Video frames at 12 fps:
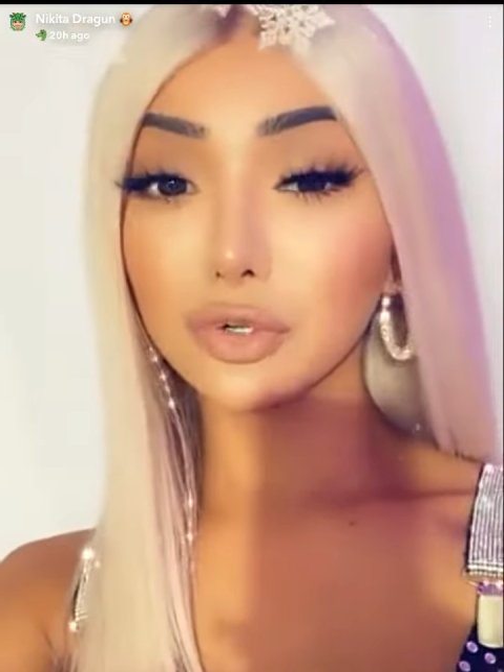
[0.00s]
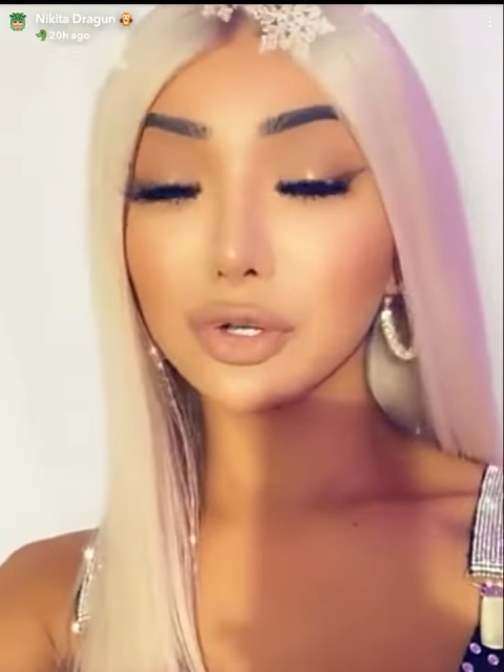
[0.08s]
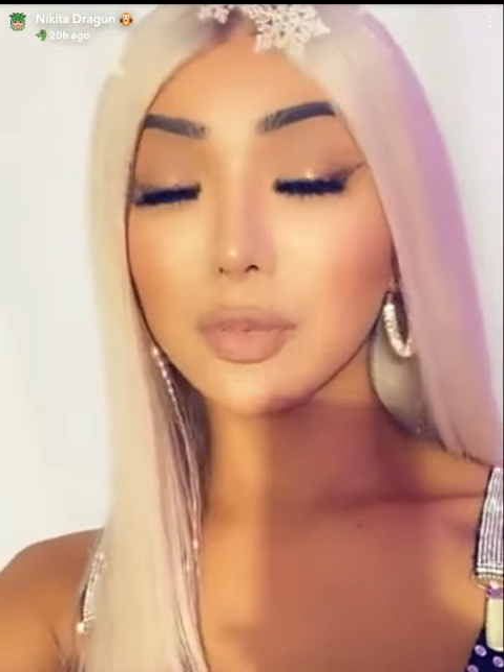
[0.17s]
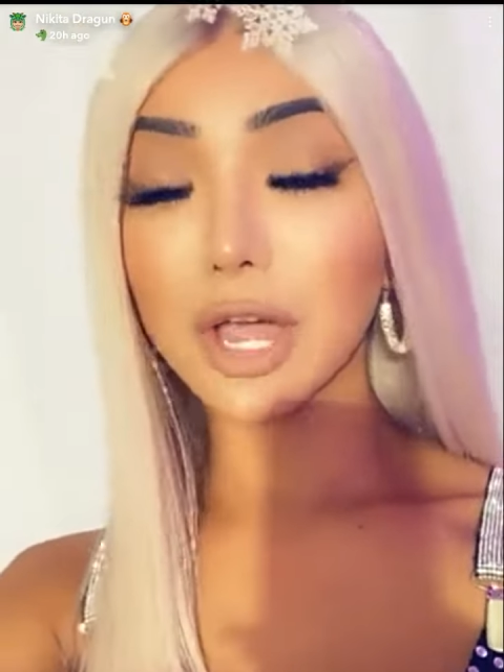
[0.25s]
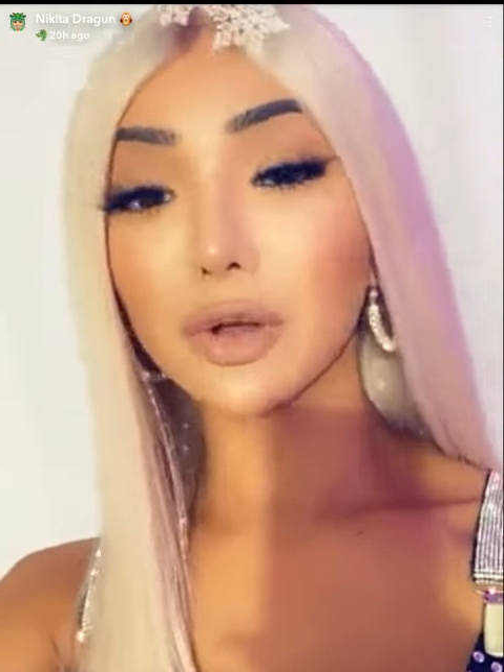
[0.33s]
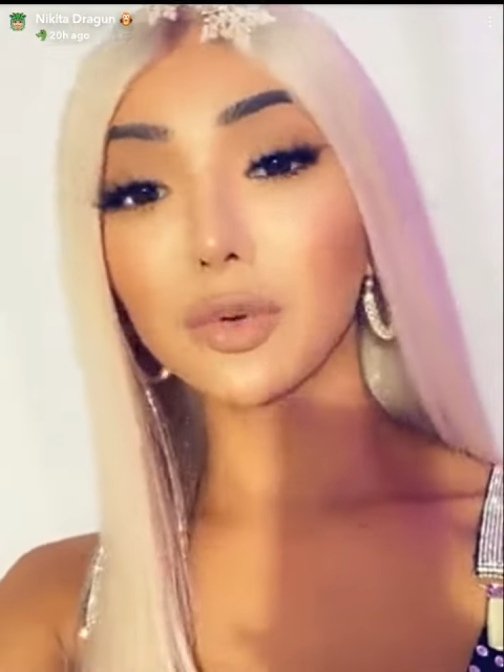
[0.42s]

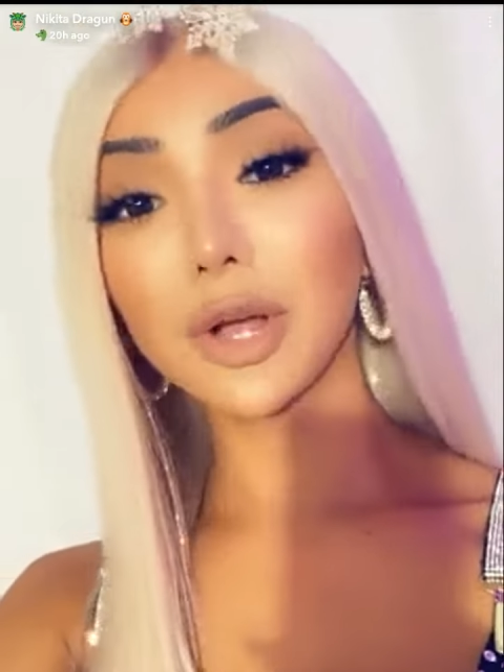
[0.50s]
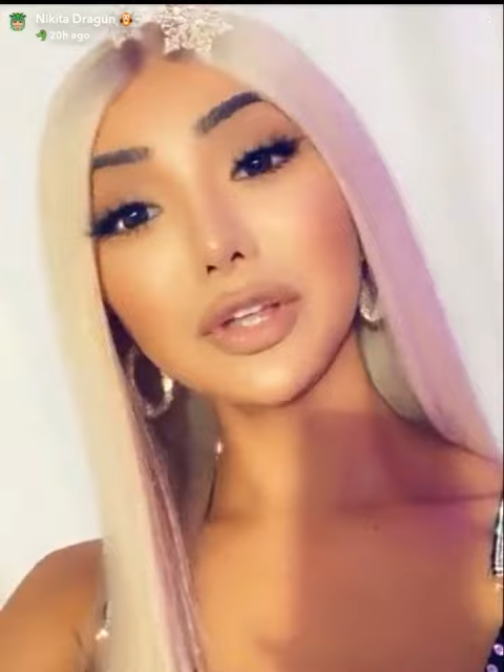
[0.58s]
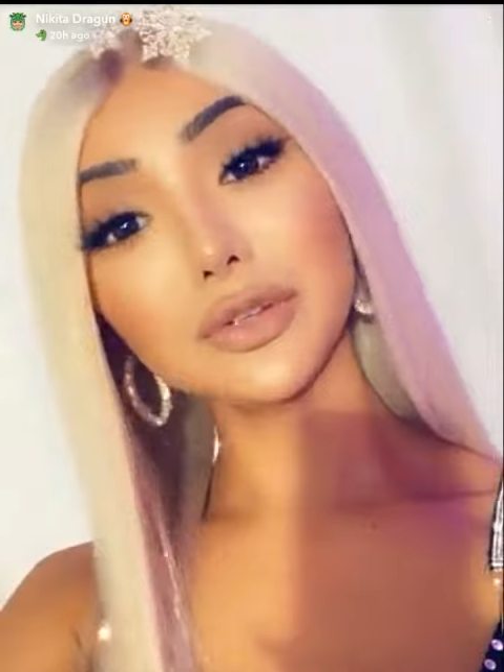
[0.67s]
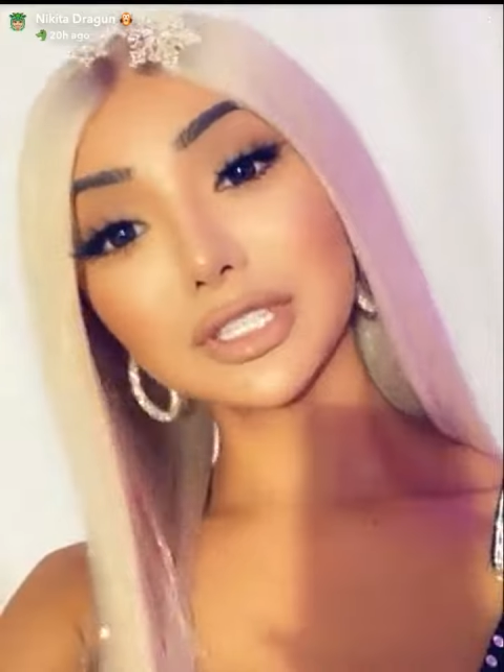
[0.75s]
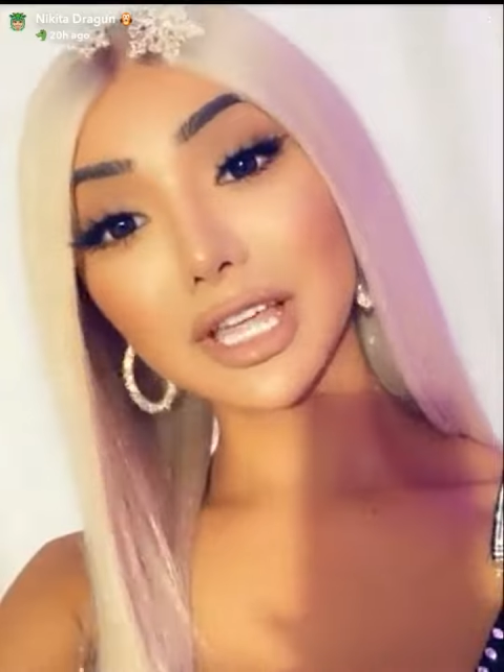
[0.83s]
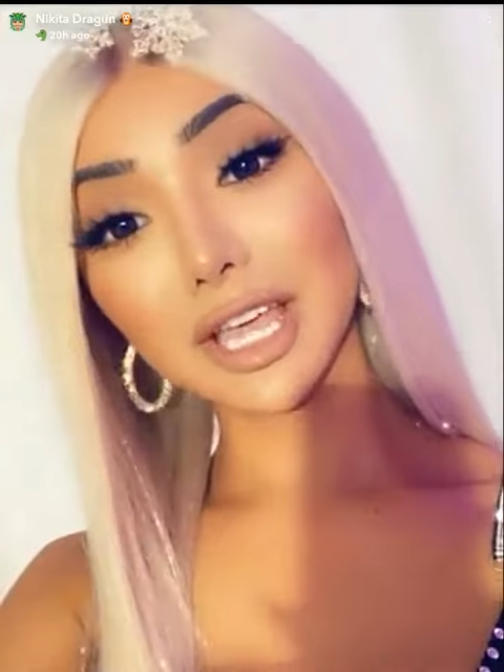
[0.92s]
no matter what
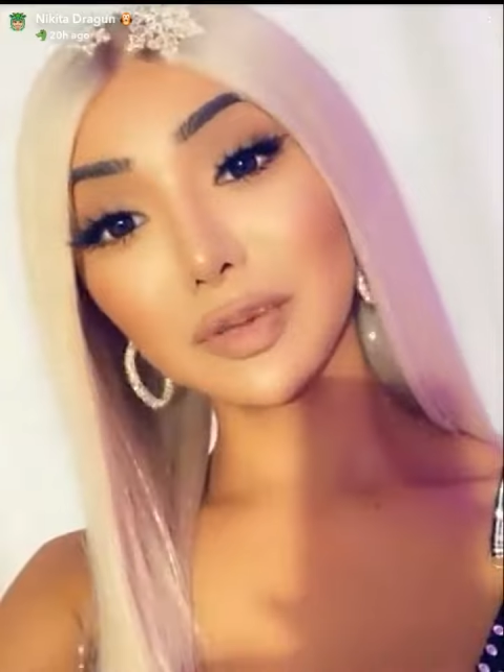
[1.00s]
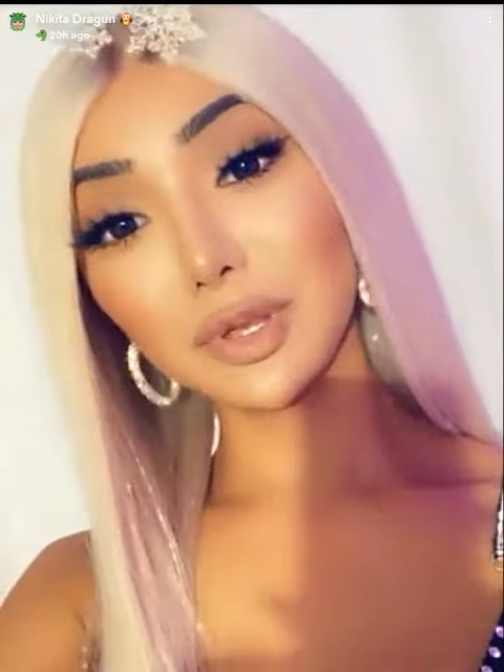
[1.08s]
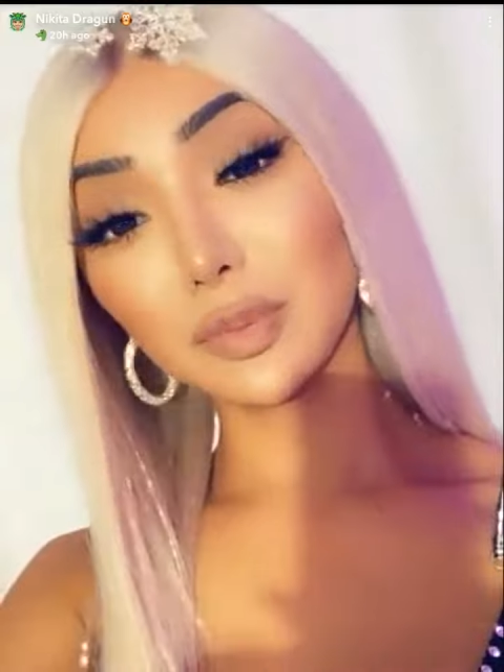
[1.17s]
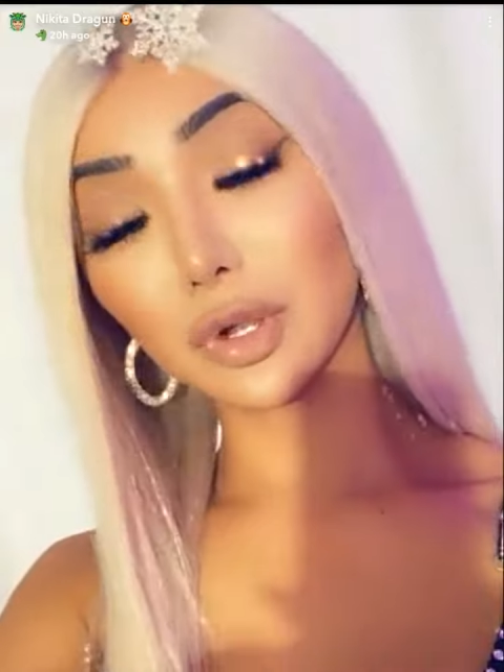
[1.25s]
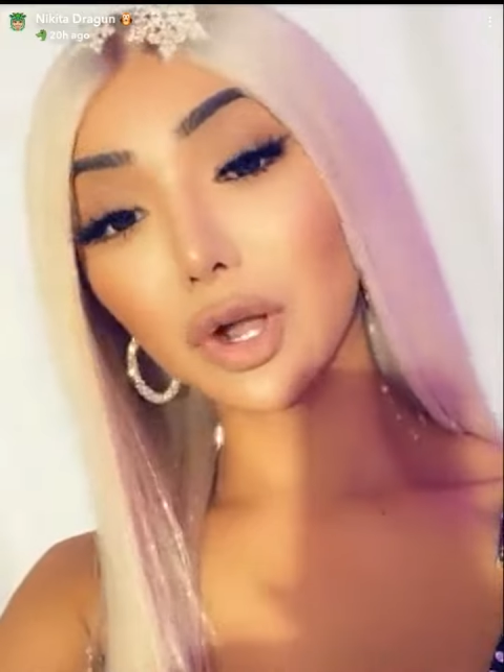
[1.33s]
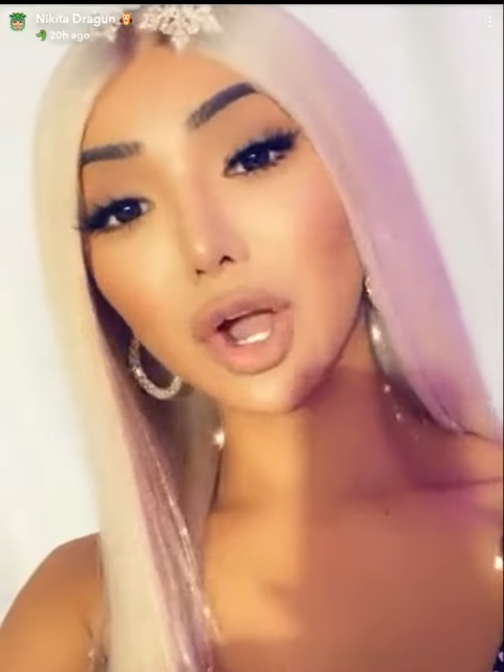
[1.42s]
you say,
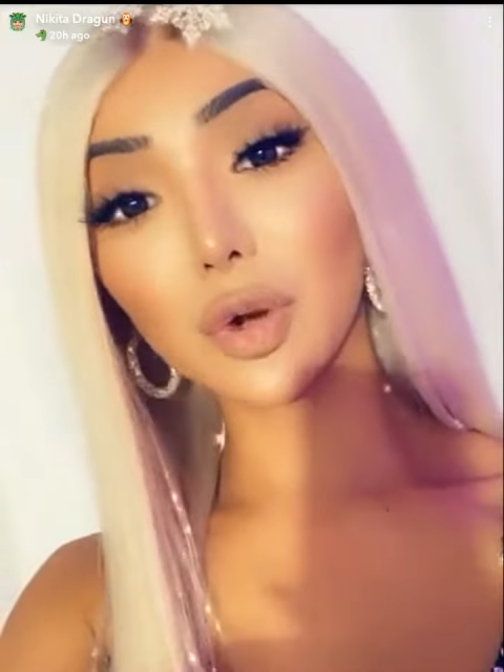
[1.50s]
people are